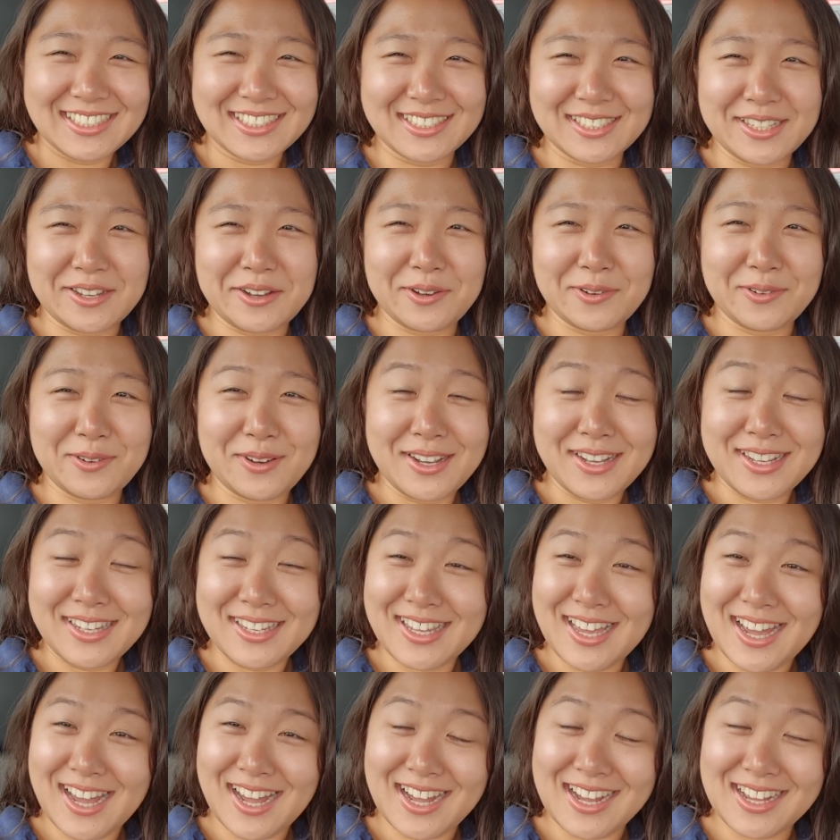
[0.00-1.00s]
So
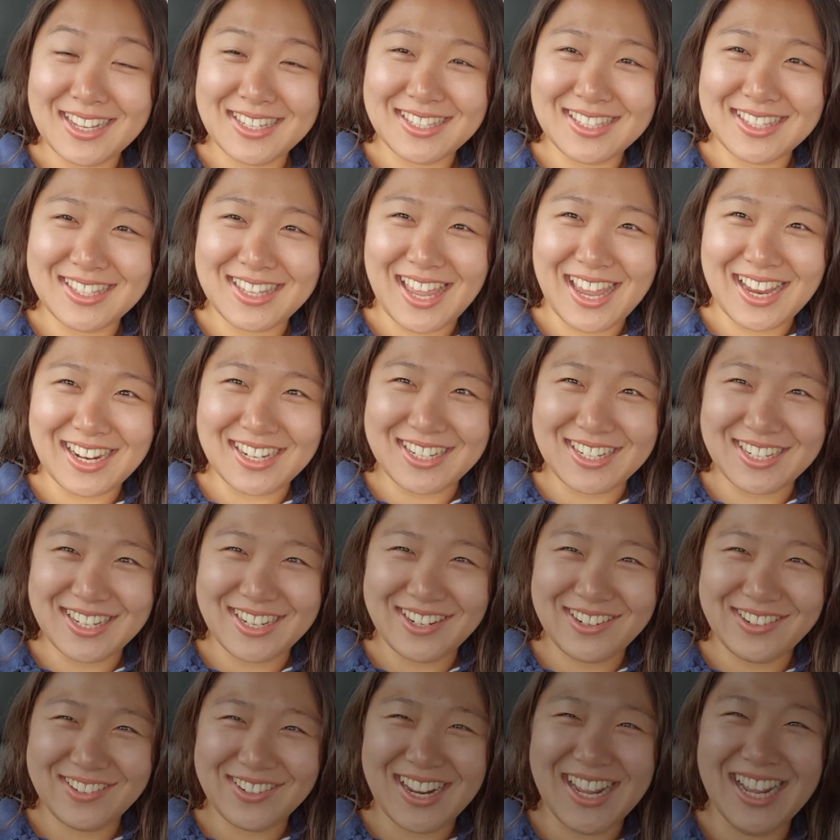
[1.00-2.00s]
yeah, stay
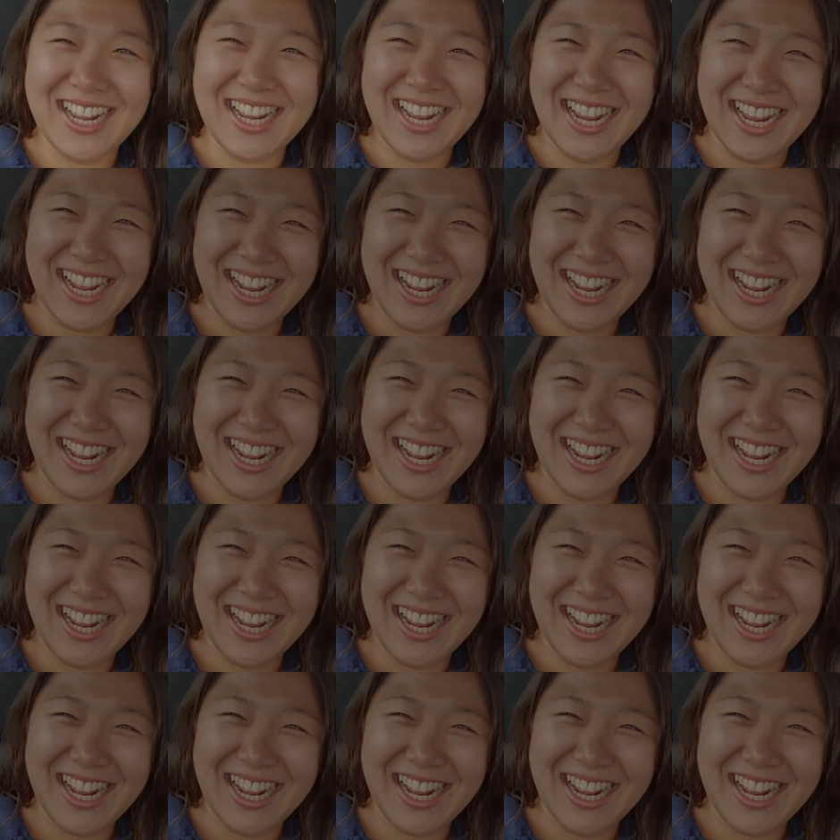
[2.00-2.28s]
tuned.